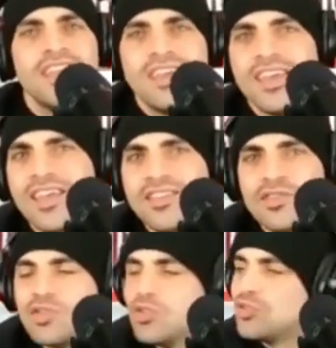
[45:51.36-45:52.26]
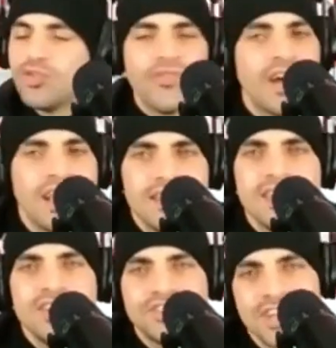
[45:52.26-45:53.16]
into to fight
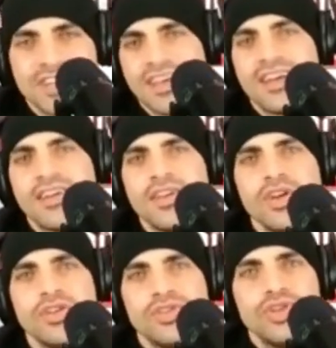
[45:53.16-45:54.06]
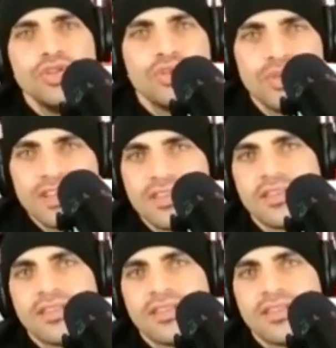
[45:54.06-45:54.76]
each other. Do you do it?